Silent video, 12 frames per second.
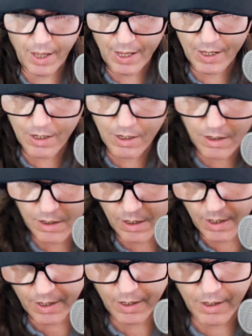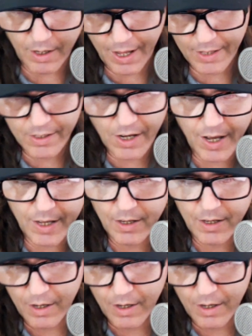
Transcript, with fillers: a uh, a anti,